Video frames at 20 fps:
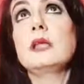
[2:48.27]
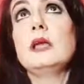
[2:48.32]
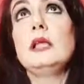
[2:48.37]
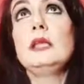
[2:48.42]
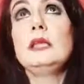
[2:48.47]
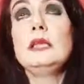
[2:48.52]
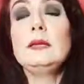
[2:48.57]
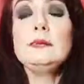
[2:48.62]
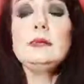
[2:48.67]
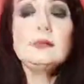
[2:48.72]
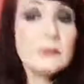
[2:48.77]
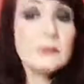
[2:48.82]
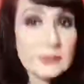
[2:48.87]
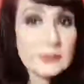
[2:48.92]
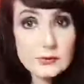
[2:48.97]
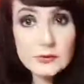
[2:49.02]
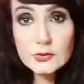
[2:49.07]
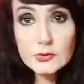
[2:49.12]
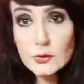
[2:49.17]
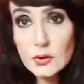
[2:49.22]
let me read to
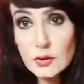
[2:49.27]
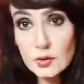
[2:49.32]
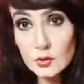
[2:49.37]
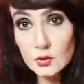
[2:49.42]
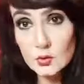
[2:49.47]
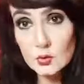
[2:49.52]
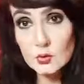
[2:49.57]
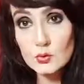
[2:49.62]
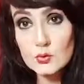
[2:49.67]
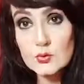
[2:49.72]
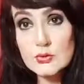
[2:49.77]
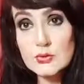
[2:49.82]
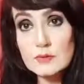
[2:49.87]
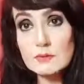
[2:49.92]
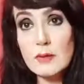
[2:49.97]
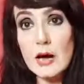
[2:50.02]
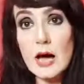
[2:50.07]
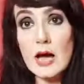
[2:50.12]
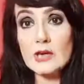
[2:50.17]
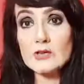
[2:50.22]
you a quote
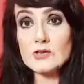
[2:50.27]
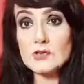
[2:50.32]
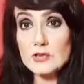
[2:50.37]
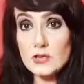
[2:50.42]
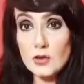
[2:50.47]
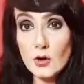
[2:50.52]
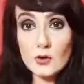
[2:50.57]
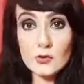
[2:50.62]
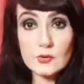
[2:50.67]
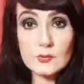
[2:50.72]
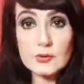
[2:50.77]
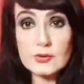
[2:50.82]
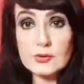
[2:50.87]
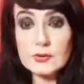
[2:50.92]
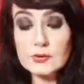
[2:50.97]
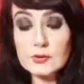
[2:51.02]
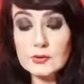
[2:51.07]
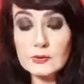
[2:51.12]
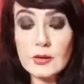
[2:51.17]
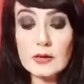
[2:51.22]
by Sri
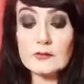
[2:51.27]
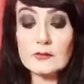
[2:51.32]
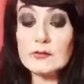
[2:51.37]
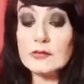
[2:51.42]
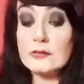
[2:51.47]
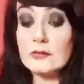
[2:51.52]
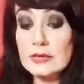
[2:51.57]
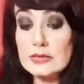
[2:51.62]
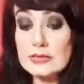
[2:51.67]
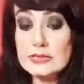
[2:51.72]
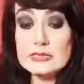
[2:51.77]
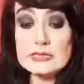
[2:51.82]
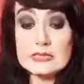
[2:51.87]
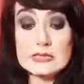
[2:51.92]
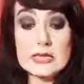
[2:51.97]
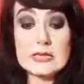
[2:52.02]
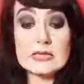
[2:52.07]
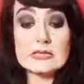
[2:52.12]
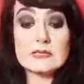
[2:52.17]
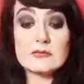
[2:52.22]
Aurobindo, one of the greatest
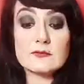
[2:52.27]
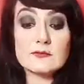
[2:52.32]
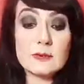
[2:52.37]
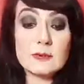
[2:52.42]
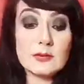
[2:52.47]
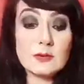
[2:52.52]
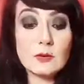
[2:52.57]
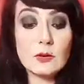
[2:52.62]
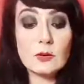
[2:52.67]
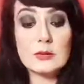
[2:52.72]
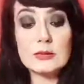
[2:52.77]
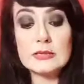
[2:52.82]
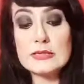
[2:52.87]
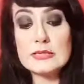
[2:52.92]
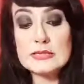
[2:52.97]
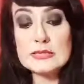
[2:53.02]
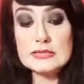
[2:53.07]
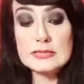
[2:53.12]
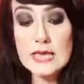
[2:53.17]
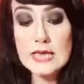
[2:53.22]
saints of Bengal, and he
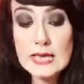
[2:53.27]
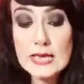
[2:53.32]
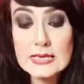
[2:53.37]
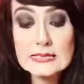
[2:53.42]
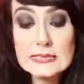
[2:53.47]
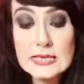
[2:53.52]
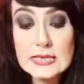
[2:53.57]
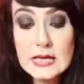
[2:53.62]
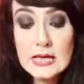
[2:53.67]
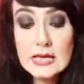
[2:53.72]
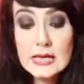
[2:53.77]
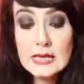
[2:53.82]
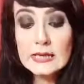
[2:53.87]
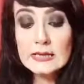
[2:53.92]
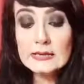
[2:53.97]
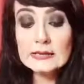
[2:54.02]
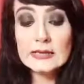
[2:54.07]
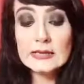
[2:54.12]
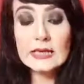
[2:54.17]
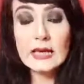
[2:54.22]
says,
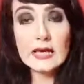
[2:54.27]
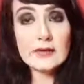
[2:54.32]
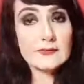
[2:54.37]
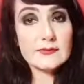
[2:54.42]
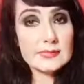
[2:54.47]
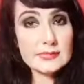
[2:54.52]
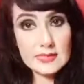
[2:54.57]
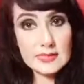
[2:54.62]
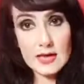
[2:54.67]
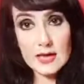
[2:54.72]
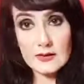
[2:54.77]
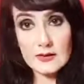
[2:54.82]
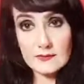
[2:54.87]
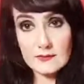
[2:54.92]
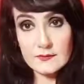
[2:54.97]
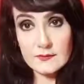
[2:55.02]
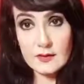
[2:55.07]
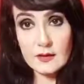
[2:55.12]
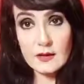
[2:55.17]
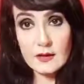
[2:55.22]
"The life is
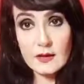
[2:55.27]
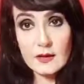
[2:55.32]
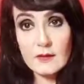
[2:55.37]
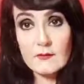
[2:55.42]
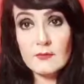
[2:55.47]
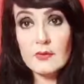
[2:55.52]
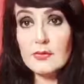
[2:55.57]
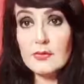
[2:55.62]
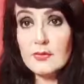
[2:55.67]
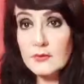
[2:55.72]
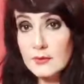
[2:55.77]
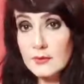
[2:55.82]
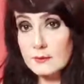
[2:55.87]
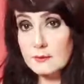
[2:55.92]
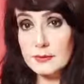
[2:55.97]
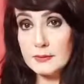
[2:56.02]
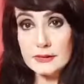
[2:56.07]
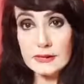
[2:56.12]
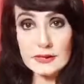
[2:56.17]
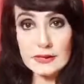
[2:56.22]
life, whether it
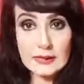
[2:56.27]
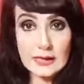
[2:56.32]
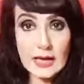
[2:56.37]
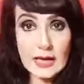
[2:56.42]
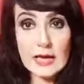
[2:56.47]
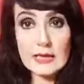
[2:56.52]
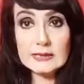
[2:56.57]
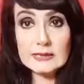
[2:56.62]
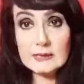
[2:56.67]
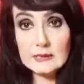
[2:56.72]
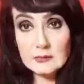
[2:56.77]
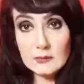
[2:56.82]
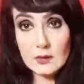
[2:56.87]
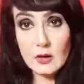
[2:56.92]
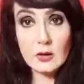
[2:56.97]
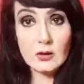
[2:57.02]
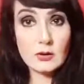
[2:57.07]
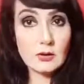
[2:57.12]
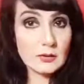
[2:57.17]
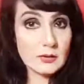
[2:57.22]
be a cat,
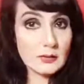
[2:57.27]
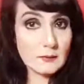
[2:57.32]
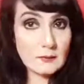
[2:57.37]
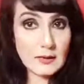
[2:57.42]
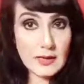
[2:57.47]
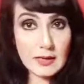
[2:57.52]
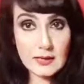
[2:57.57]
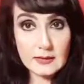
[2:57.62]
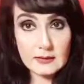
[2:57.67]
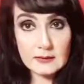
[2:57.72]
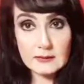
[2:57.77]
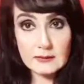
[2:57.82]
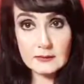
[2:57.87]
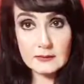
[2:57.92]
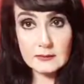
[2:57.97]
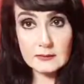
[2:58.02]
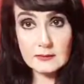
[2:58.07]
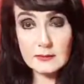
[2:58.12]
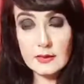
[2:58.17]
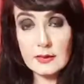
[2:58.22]
dog, or a man."
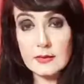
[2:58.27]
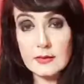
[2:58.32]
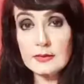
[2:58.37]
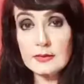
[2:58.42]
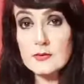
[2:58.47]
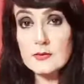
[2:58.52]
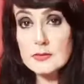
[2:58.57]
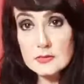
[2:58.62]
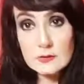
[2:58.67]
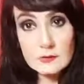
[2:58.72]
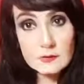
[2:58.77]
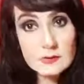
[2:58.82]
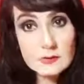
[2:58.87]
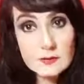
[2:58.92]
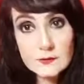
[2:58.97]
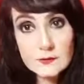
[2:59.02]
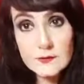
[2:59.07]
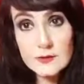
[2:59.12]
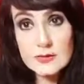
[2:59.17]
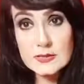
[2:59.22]
Okay, there is no
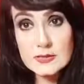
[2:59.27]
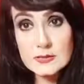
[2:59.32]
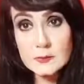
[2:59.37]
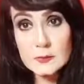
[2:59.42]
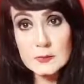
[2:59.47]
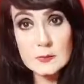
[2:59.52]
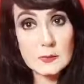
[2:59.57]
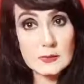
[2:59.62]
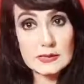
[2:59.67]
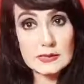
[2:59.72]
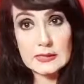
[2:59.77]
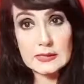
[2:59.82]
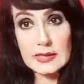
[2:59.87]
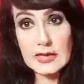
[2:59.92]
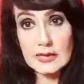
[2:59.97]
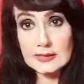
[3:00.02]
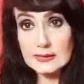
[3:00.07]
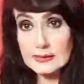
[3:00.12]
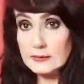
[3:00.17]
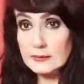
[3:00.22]
difference between the
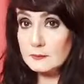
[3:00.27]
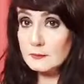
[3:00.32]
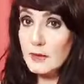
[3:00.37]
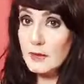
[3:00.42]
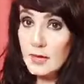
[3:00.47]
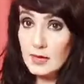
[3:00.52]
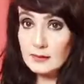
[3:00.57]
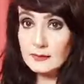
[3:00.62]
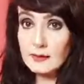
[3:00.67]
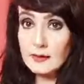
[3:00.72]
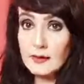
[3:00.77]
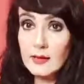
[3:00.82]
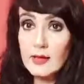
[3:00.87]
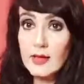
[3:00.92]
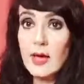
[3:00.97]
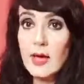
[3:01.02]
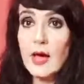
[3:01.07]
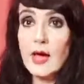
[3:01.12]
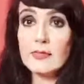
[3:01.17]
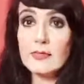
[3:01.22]
cat and the man,
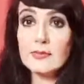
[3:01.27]
and